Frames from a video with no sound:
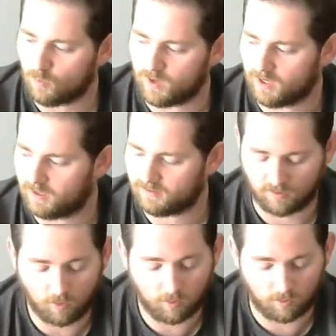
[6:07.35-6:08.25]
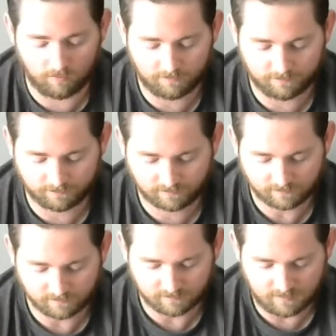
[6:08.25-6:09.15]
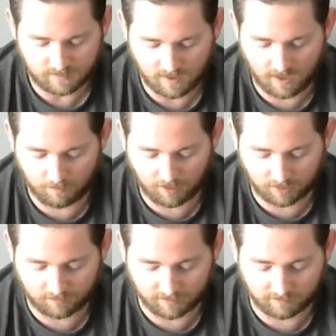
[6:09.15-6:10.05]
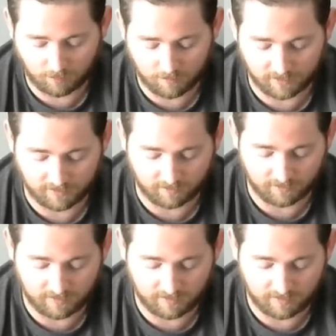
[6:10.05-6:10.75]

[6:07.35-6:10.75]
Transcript: we can get the hole unblocked with the support material.